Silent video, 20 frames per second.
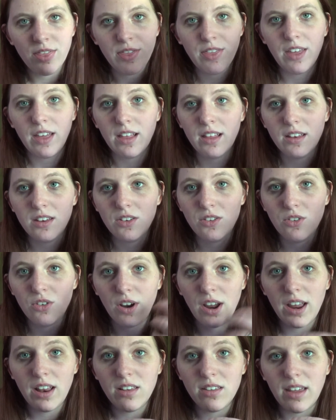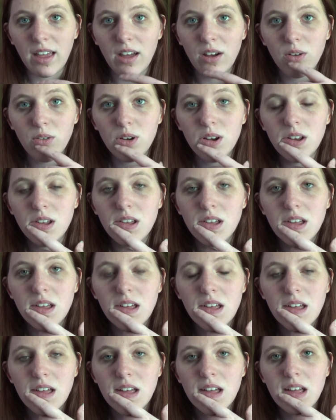that drains out
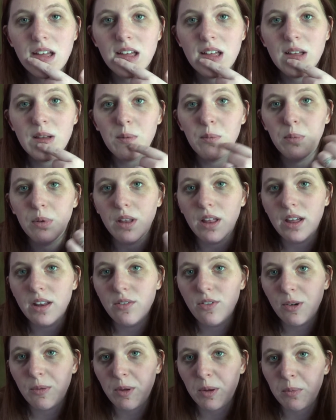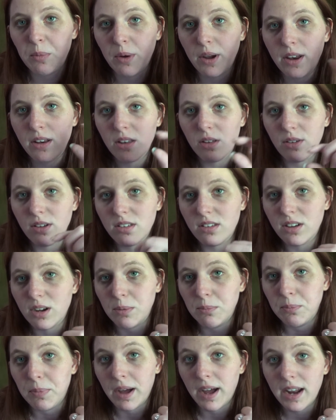blood from your brain to the rest of
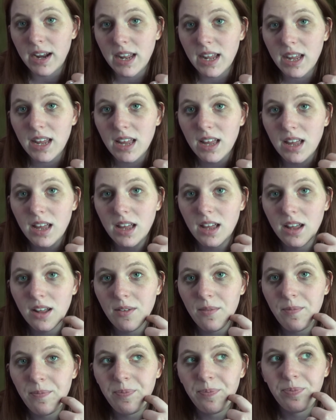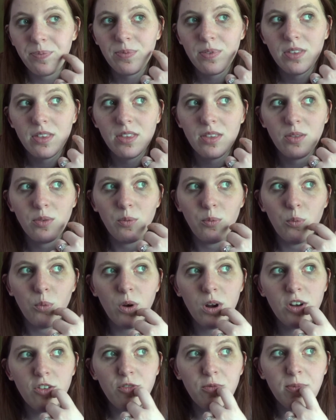your body,
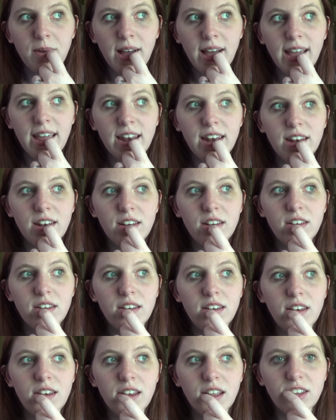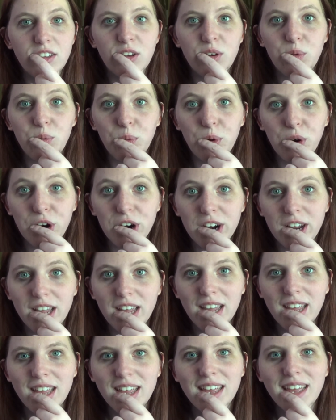one of mine doesn't
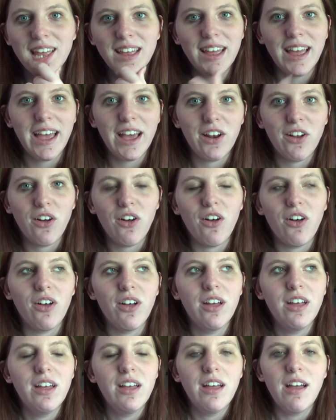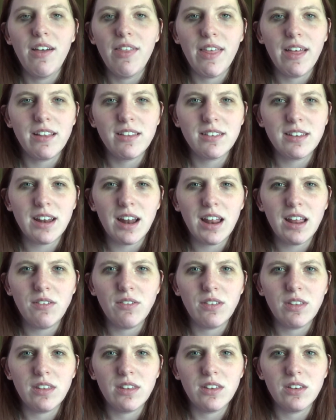work at all, and that's not
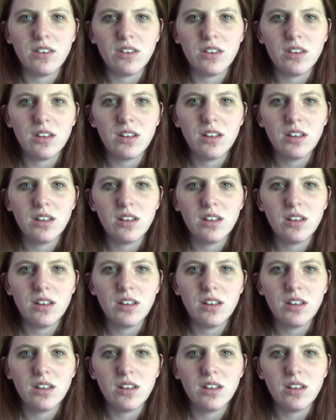even